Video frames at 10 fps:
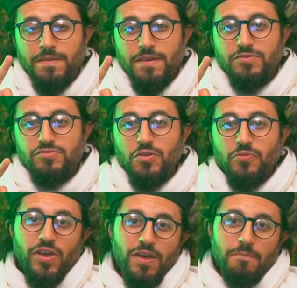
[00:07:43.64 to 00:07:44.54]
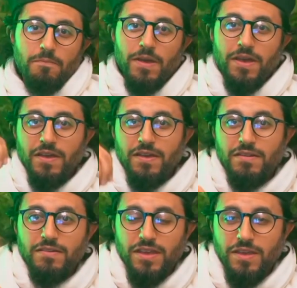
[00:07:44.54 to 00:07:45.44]
He drove him,
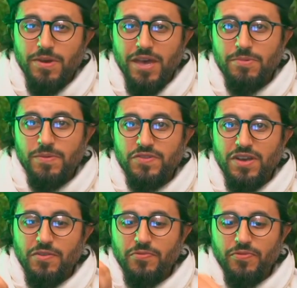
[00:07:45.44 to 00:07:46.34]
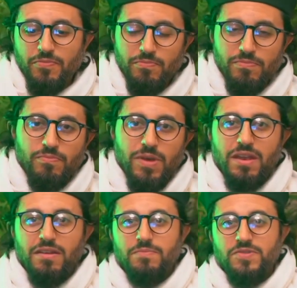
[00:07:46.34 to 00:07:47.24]
the Imam himself
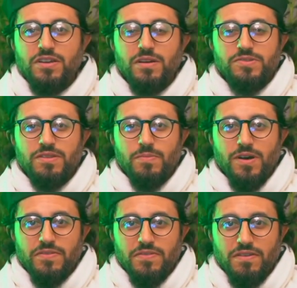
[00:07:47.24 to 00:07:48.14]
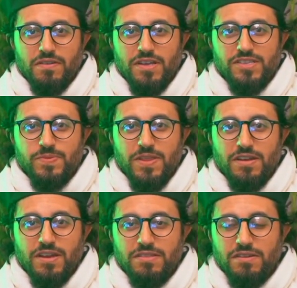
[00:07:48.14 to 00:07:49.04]
made him to come to the mosque and spend the
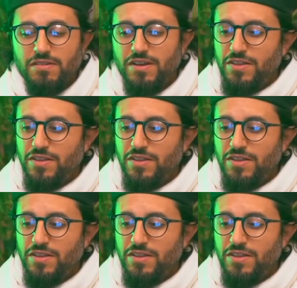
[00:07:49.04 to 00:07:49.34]
night there.